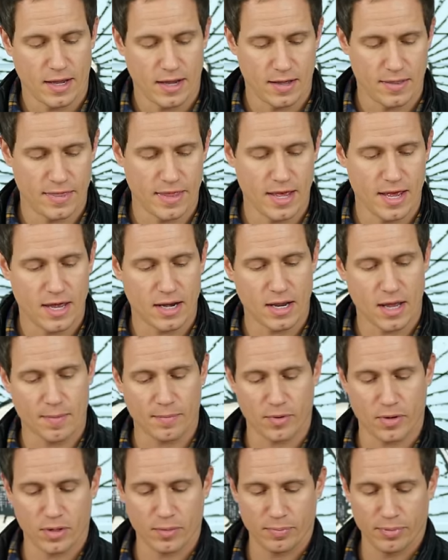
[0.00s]
And then
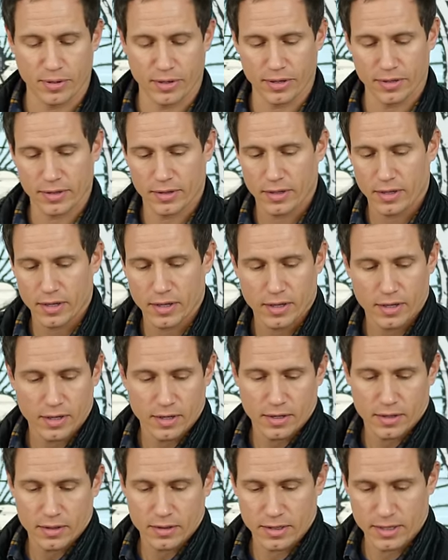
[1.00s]
I'm going to put
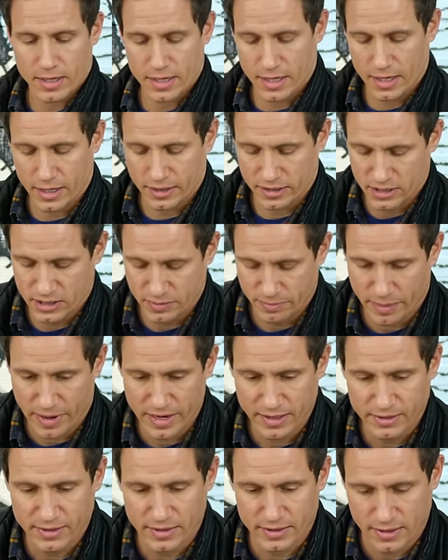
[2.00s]
the uh,
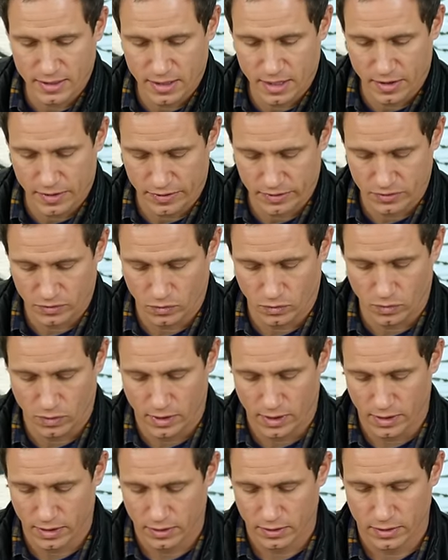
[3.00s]
spices in there as
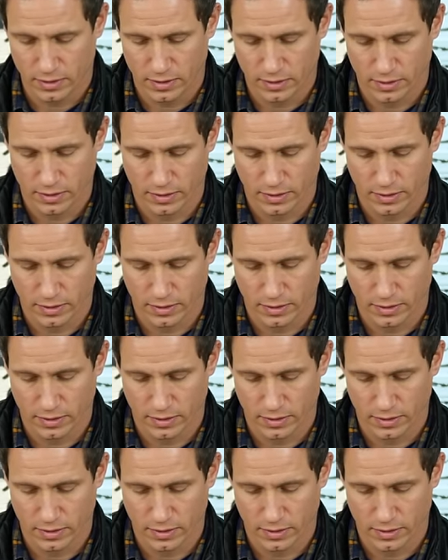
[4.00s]
well.